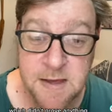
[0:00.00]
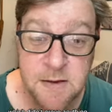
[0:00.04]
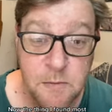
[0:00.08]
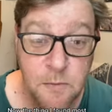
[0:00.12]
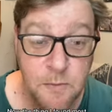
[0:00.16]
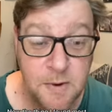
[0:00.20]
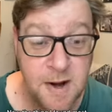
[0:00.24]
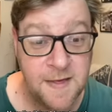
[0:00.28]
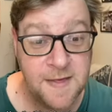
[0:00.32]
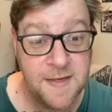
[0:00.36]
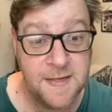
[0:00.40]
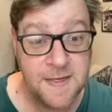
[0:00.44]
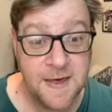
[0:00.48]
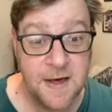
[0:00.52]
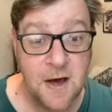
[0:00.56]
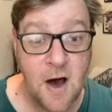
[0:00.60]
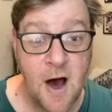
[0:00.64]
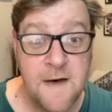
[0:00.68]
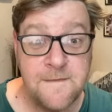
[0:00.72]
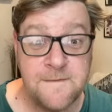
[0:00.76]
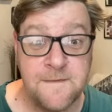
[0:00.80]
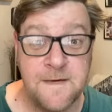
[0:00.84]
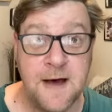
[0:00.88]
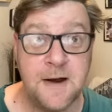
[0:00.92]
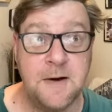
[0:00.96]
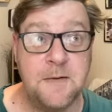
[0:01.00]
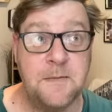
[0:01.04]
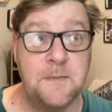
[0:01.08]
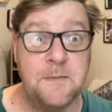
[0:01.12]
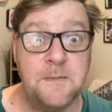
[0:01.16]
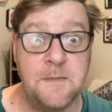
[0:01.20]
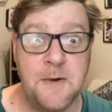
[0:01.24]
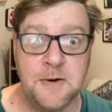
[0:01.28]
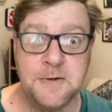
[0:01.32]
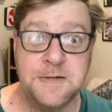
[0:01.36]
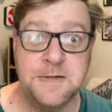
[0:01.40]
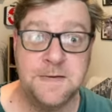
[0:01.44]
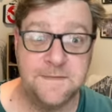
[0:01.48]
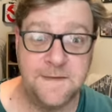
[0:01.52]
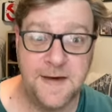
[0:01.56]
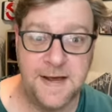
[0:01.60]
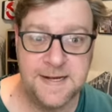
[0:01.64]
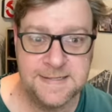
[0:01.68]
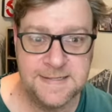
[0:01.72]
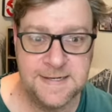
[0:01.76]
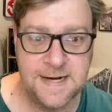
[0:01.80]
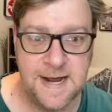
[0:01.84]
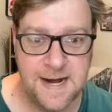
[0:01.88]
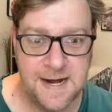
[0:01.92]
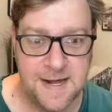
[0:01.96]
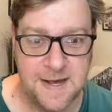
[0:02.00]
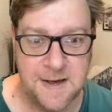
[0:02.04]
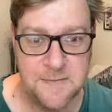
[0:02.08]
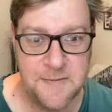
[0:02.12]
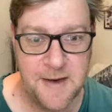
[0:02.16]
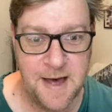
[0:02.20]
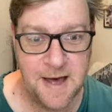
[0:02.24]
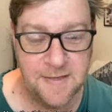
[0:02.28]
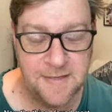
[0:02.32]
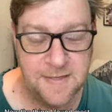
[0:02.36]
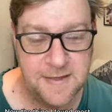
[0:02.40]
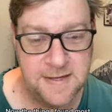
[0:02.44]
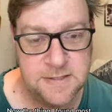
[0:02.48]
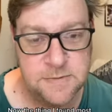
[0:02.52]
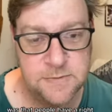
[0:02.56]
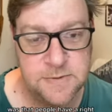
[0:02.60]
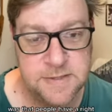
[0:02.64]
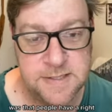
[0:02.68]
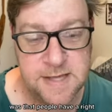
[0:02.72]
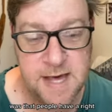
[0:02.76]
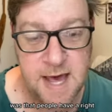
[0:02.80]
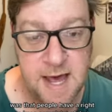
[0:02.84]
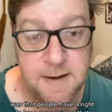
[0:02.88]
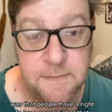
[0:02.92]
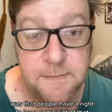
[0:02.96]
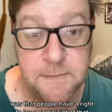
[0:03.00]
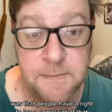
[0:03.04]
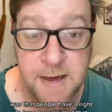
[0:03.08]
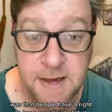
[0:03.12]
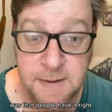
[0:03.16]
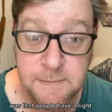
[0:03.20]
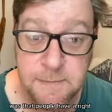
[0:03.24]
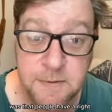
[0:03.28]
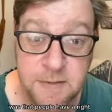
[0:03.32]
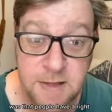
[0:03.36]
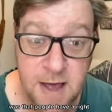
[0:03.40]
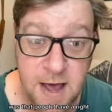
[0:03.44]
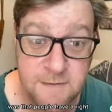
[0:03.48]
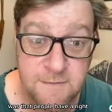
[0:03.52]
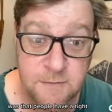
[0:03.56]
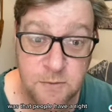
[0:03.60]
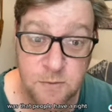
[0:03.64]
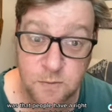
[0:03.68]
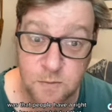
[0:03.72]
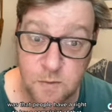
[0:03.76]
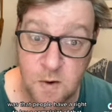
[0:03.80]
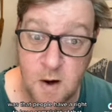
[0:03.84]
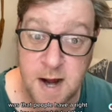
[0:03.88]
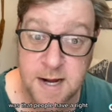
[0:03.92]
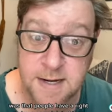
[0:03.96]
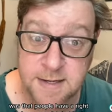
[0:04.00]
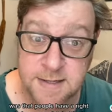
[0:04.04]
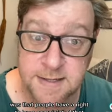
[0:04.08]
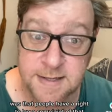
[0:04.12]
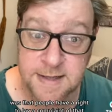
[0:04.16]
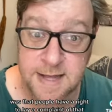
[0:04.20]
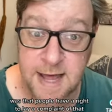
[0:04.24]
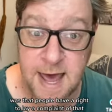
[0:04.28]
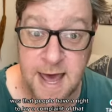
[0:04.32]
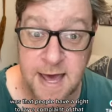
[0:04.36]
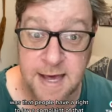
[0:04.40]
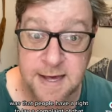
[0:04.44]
Well, now, the thing I found most fascinating about this was that people have a right to lay a